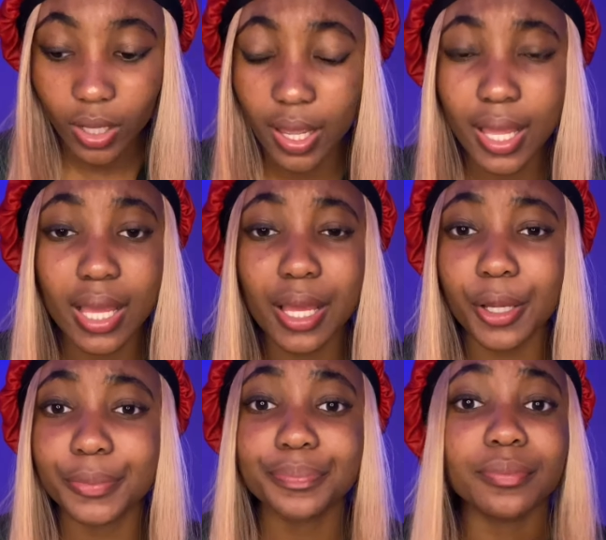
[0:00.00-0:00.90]
And
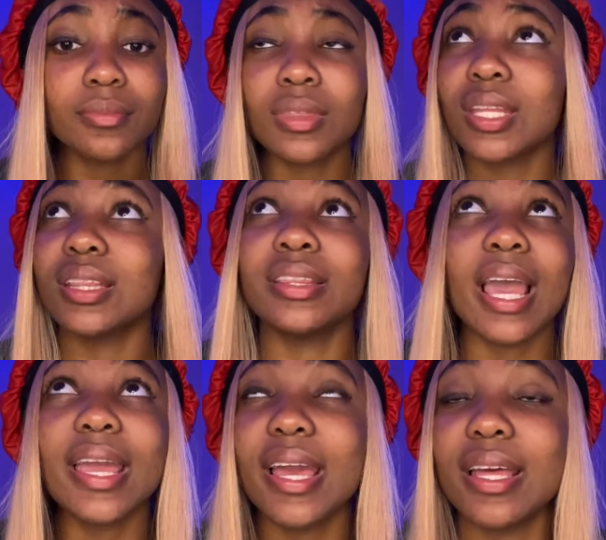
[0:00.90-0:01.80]

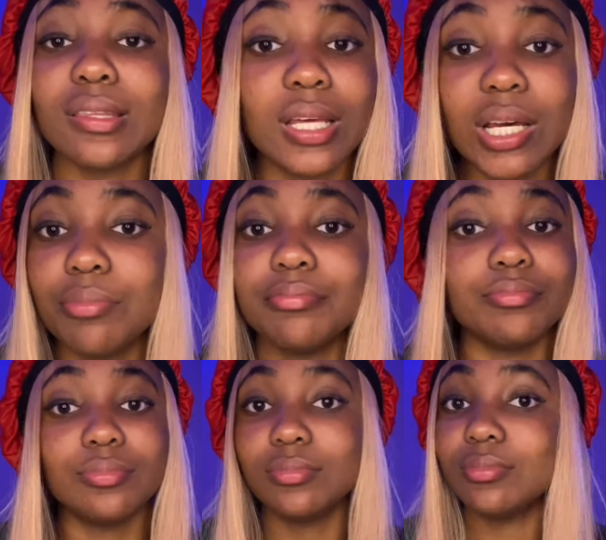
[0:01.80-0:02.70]
they end up
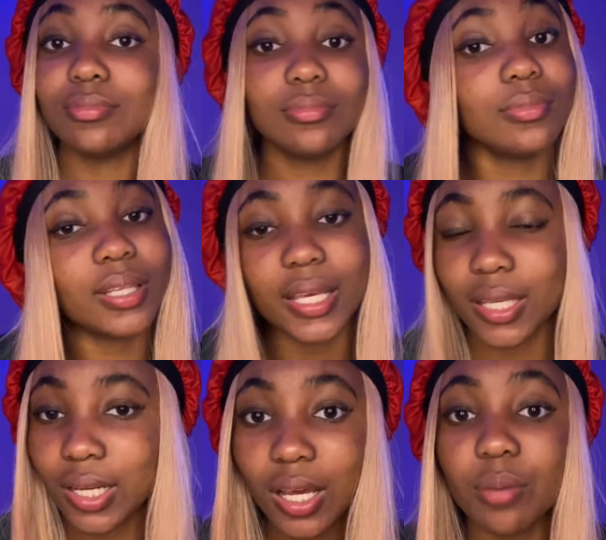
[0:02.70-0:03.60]

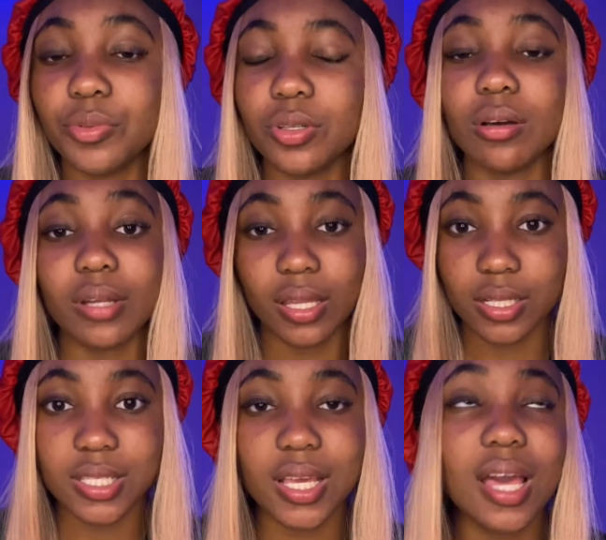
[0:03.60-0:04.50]
linking up, you know, now they're
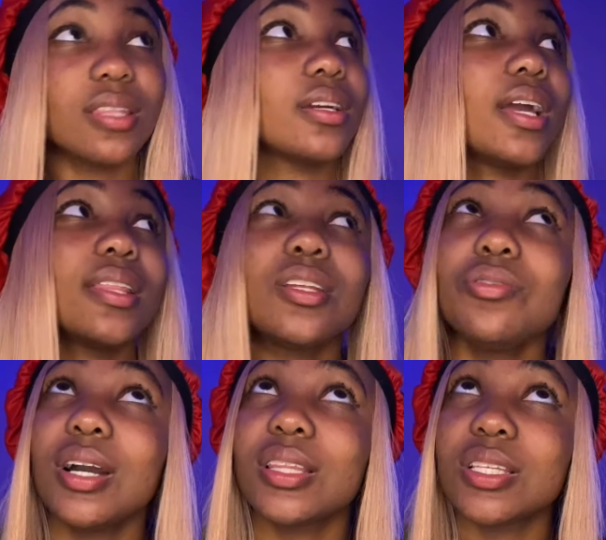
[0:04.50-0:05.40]
together. And then you
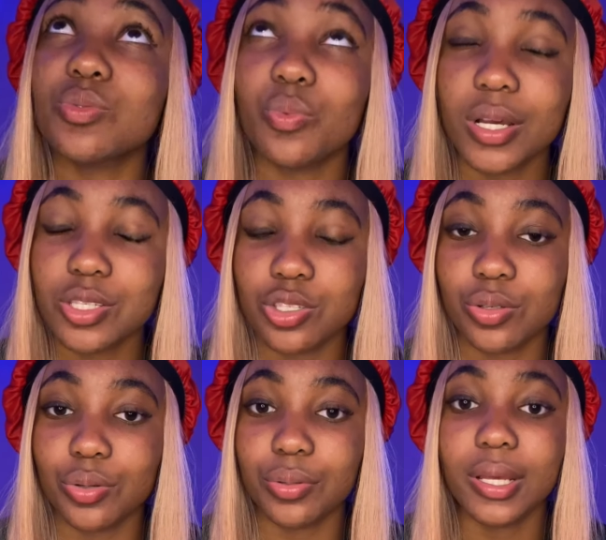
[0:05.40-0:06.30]
got this one
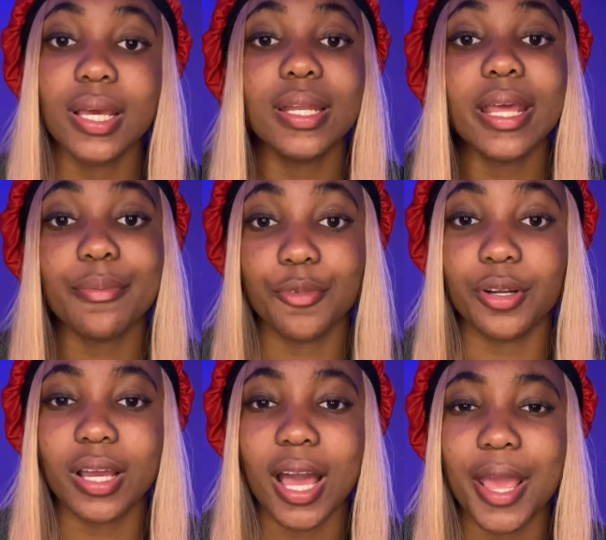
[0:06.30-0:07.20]
dude named
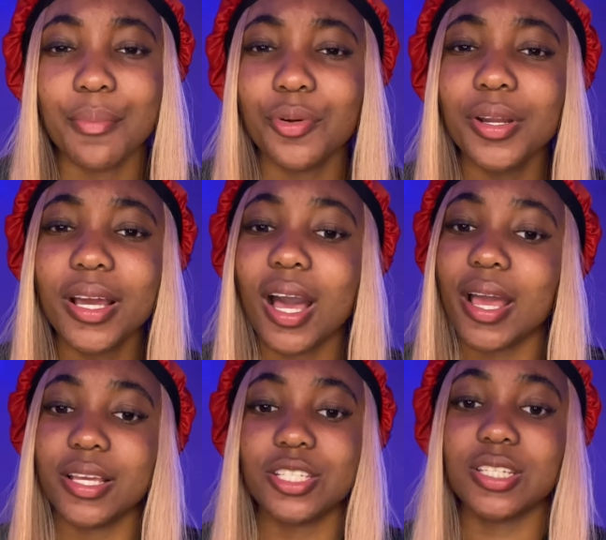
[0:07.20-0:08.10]
Mordecai, and Mordecai
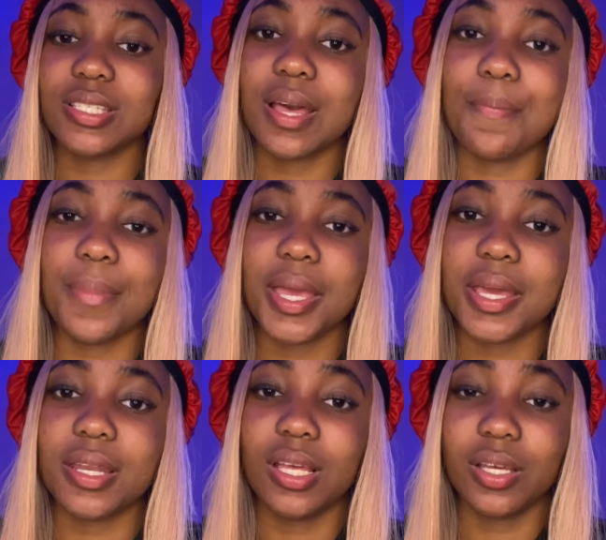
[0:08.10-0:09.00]
is just a
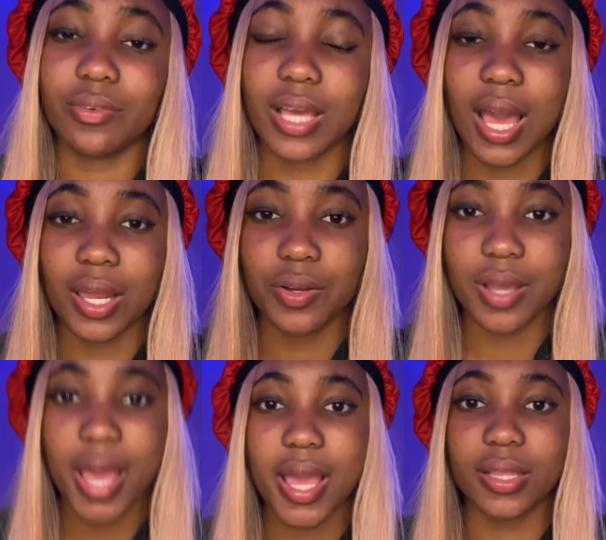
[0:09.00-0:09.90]
man of God,
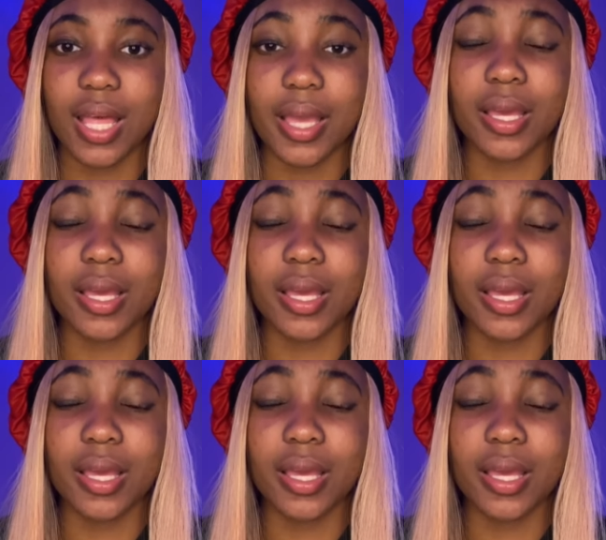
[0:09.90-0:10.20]
okay? Like,